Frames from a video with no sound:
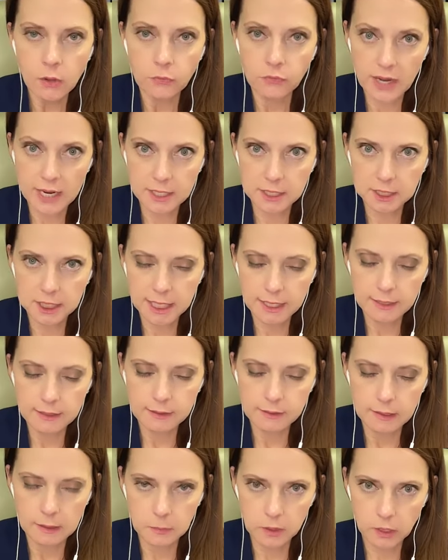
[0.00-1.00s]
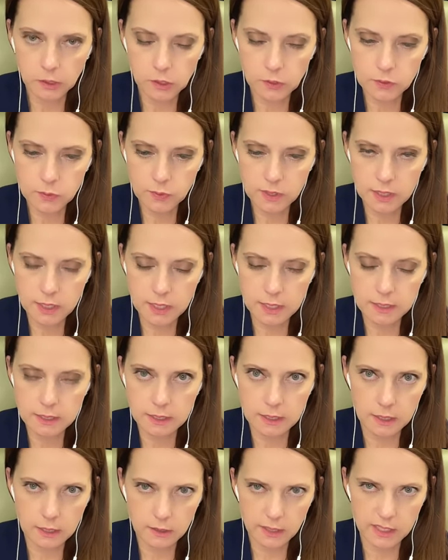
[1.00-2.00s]
Finally, I'm going to close with
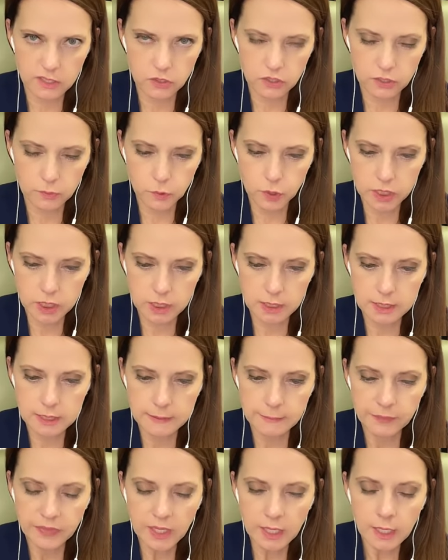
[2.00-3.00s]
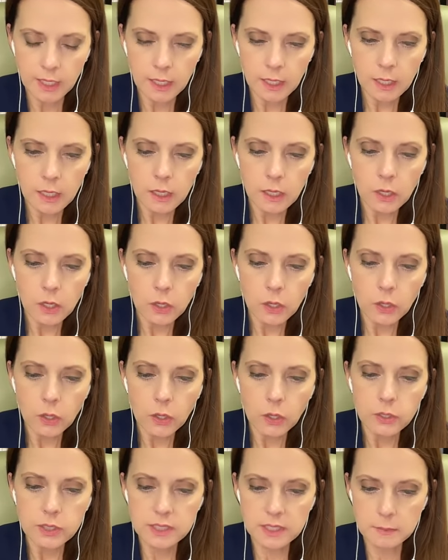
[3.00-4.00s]
this and then I'll answer some questions.
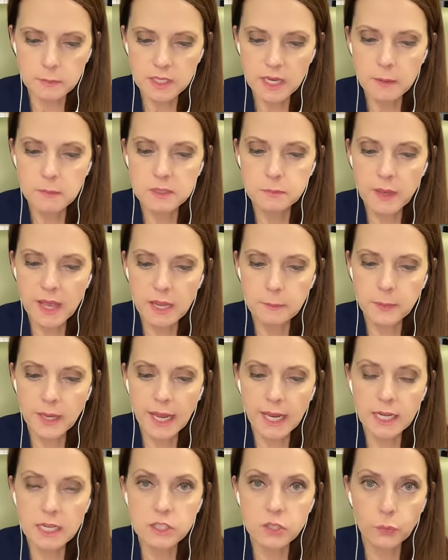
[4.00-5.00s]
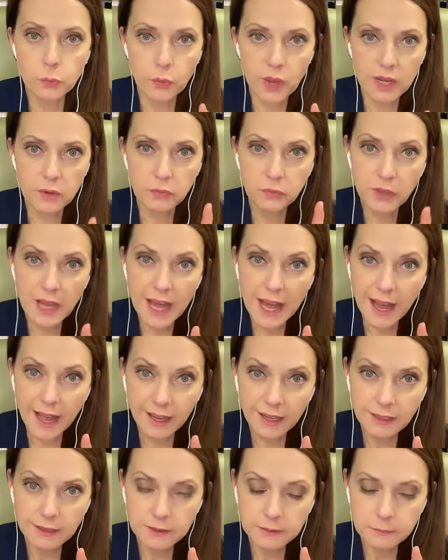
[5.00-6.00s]
Sometimes back pain is a red
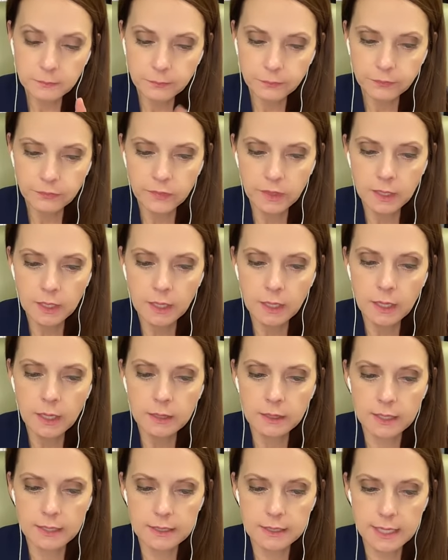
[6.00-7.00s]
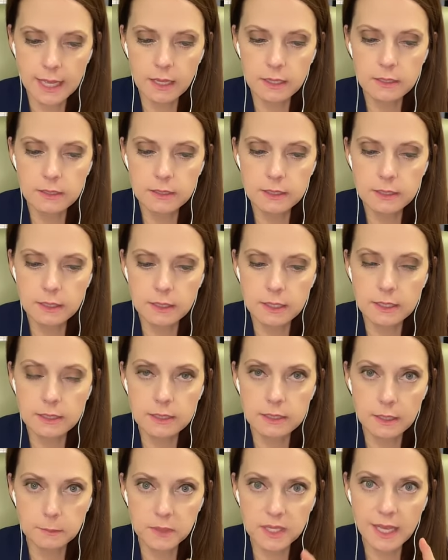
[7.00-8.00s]
flag that sounds
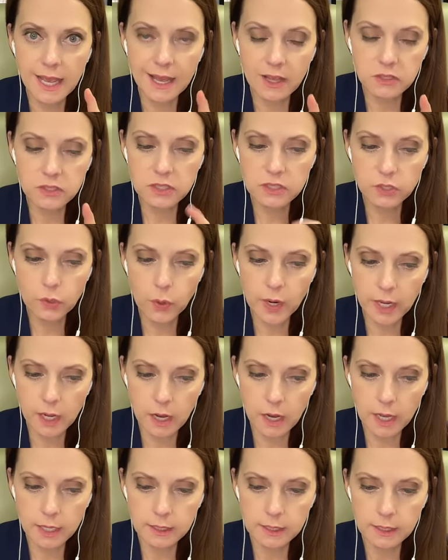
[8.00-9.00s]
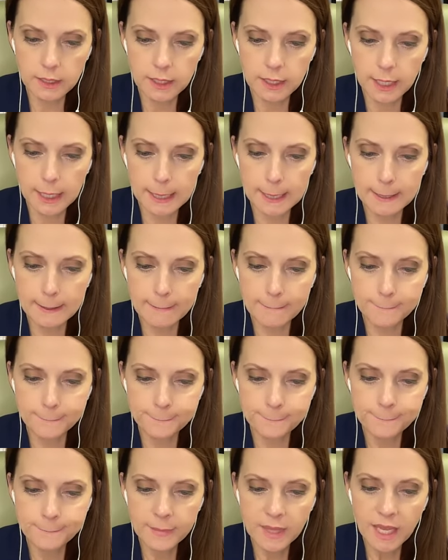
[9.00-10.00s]
that something else is going
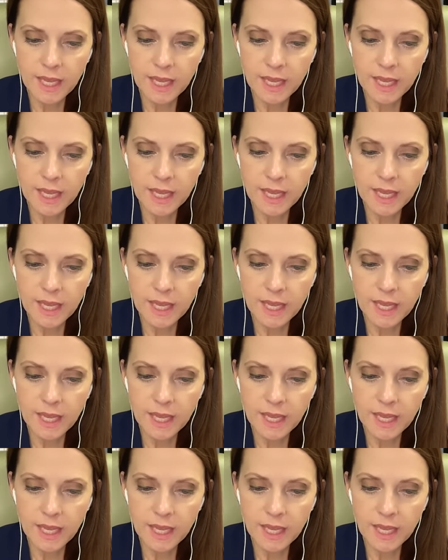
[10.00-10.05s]
on.